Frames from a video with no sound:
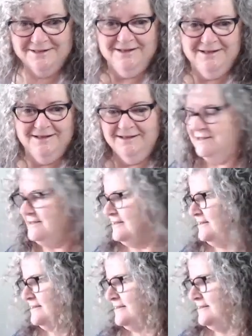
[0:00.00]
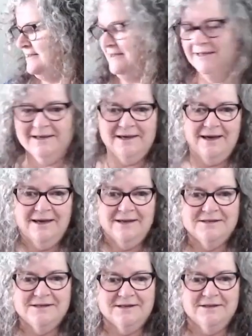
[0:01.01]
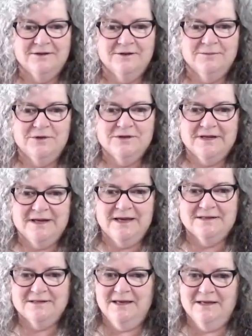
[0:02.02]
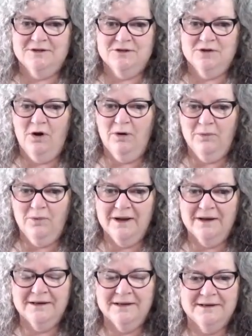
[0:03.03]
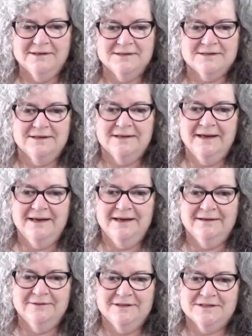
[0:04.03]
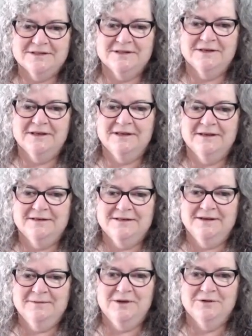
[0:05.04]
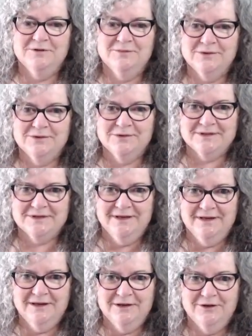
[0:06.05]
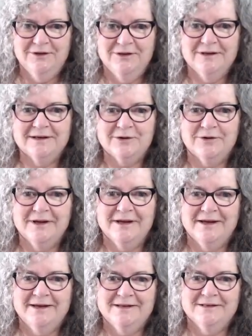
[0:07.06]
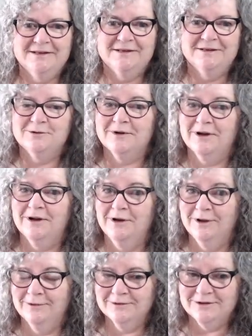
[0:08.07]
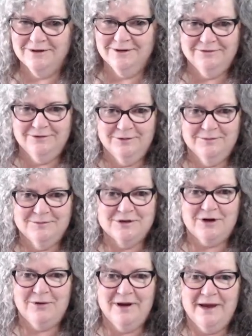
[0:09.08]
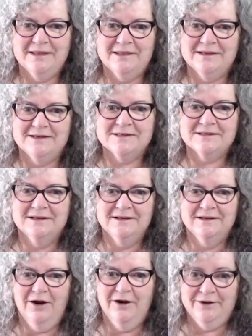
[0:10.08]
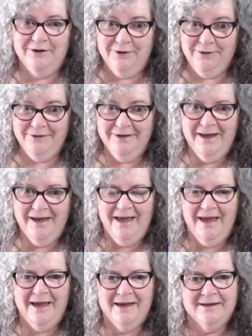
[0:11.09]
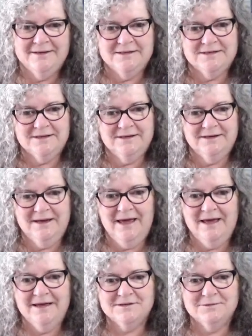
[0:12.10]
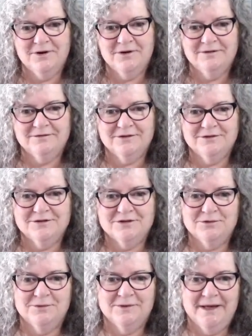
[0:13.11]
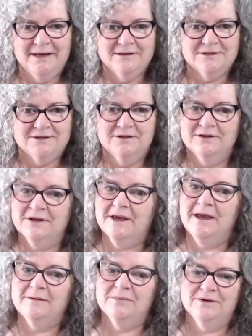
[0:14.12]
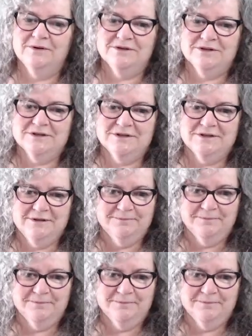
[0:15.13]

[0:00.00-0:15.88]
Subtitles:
this is the card deck that I'm using as that top one. It's Leanne Winston and Deb Gilmore's newly created. It took a long time for them to create this, I know. And it has arrived on shore now so that you can purchase them.